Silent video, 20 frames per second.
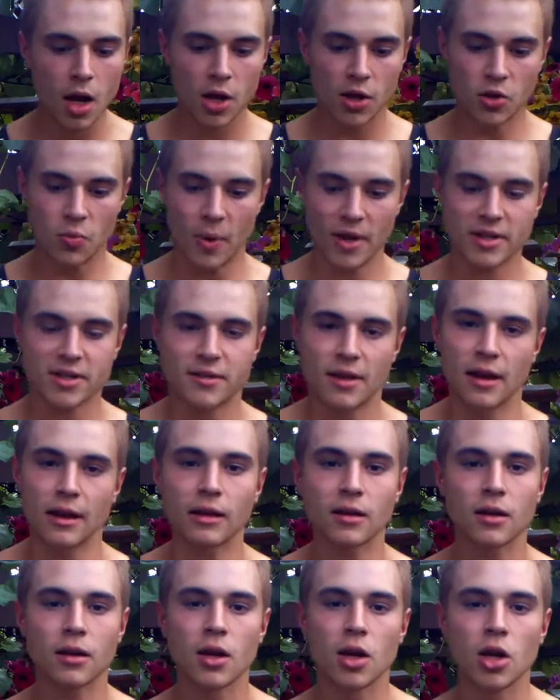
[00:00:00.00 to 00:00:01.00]
You must think,
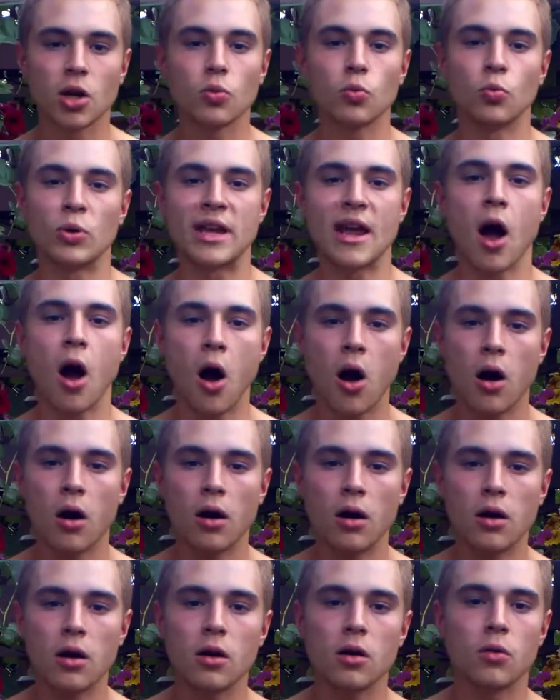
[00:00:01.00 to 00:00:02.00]
we
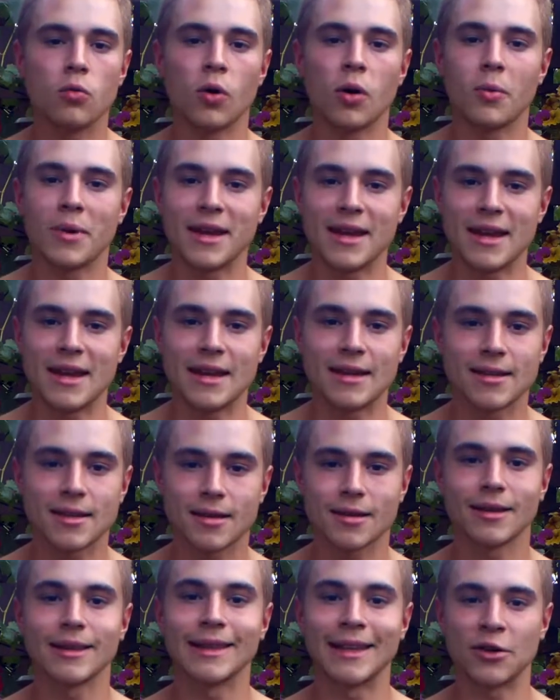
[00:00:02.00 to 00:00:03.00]
are what we eat,
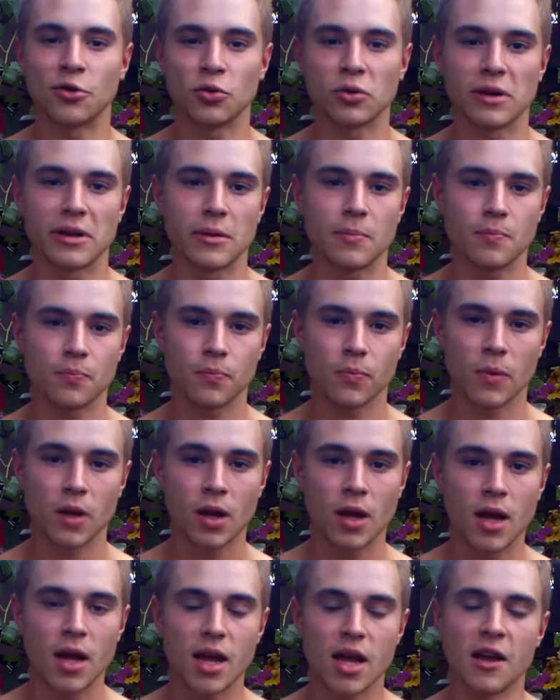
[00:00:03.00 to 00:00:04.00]
literally.
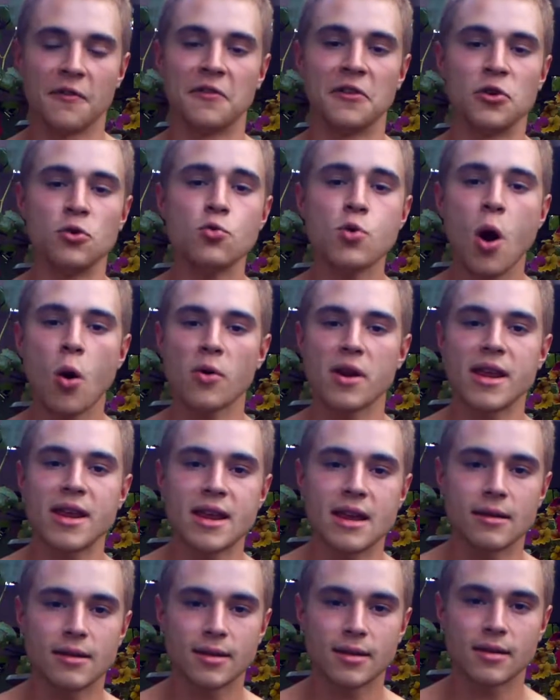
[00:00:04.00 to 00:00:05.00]
If you don't
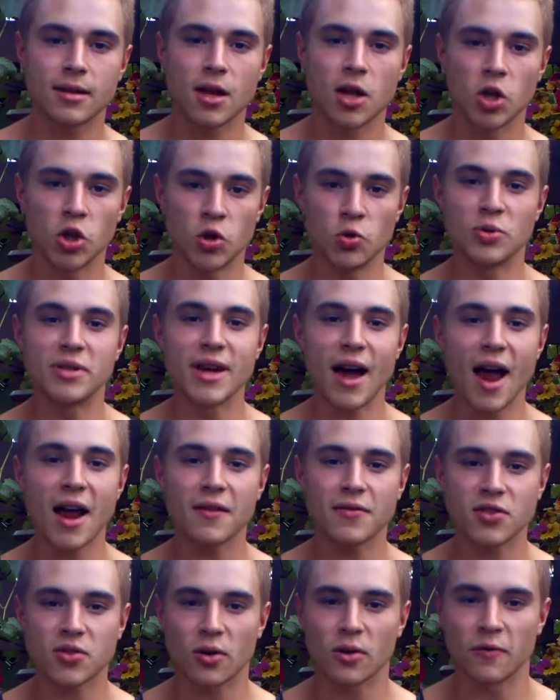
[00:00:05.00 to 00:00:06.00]
eat, you die
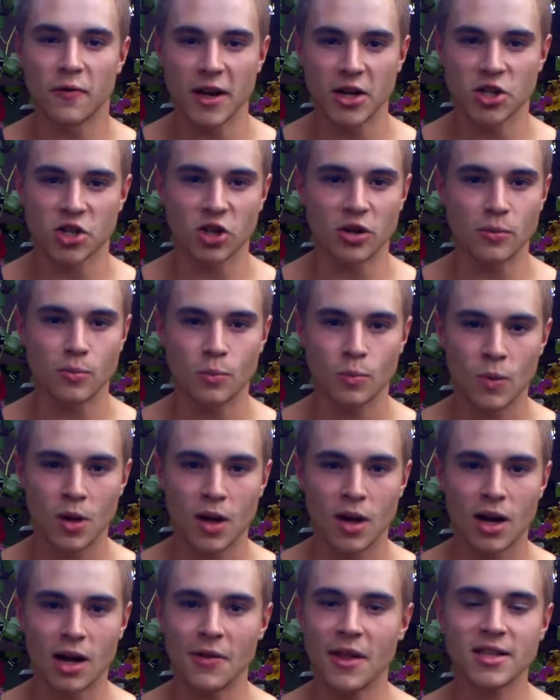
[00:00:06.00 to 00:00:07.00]
of starvation.
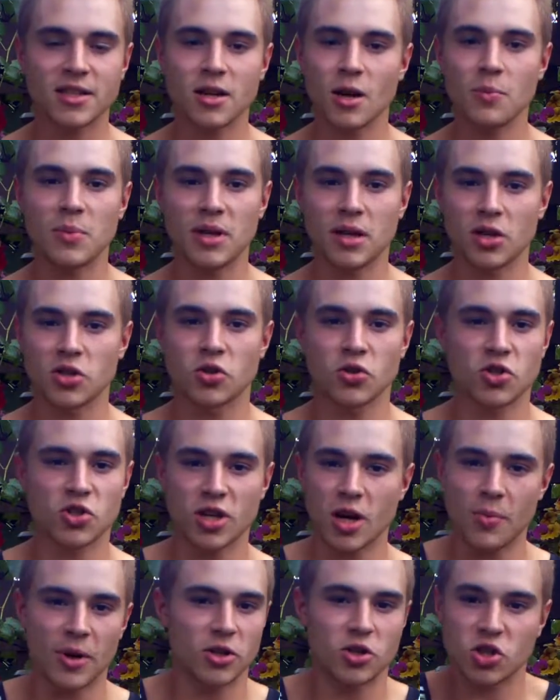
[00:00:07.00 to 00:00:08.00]
And that's not because your
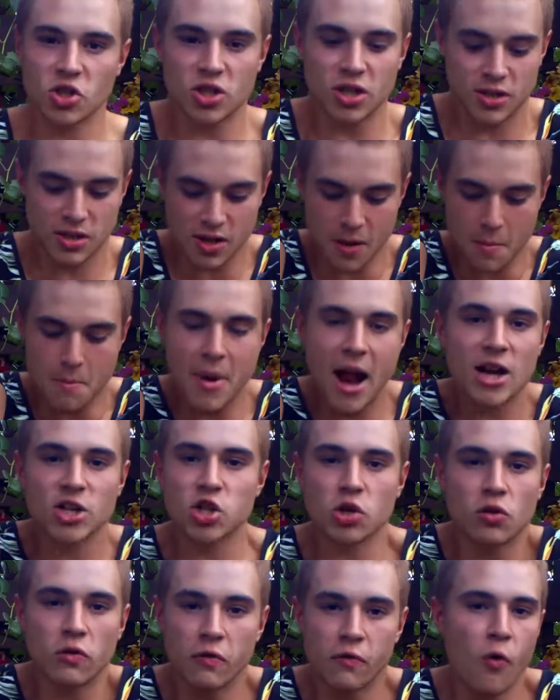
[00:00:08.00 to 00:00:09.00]
stomach just is some
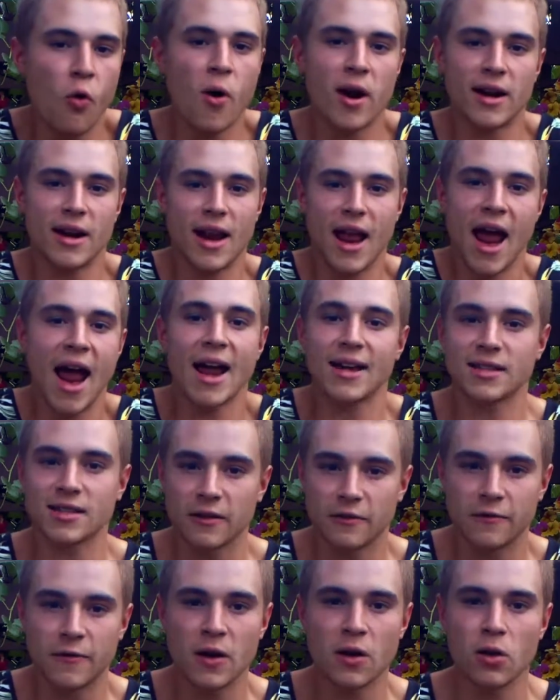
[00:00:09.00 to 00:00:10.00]
magical void it has to
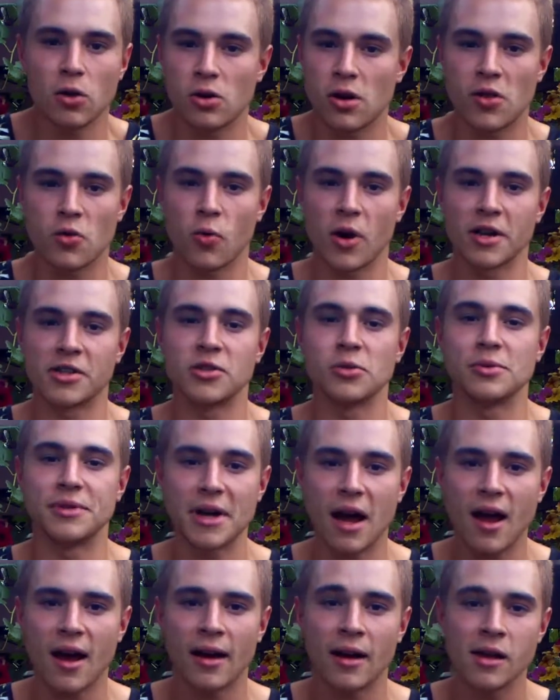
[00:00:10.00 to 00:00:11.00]
fill or otherwise you
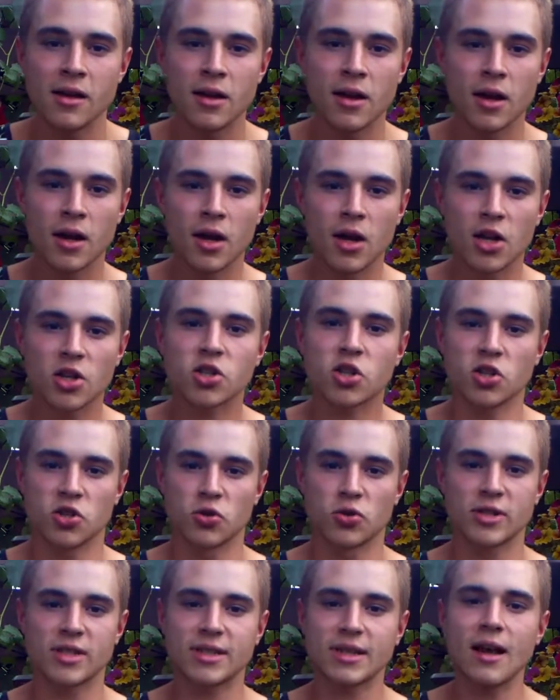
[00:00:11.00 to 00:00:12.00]
die. It's because
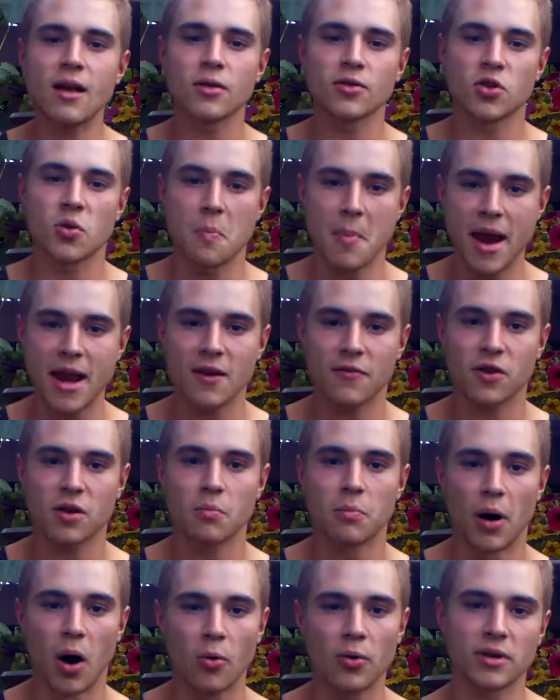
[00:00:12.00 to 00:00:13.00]
your cells are made of
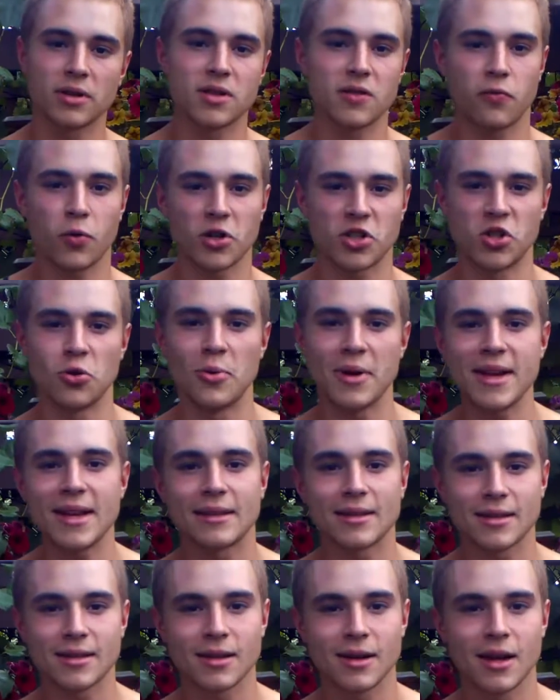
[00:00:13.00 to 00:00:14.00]
components of what you
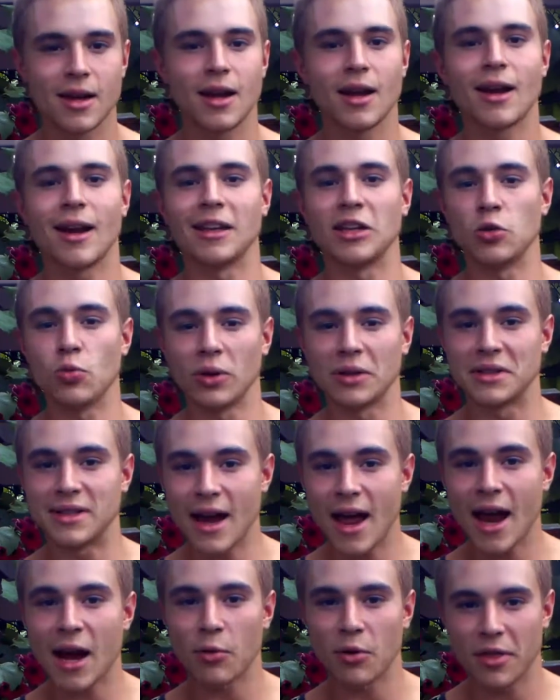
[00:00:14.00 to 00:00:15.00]
eat, and you will
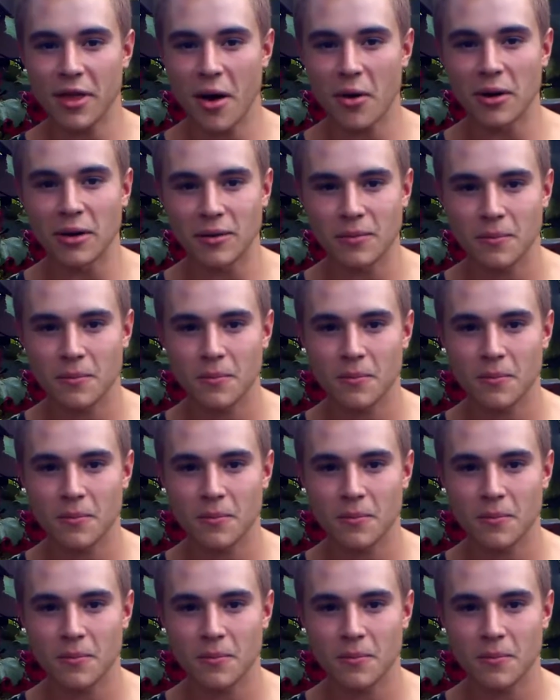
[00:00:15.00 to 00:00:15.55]
die without it.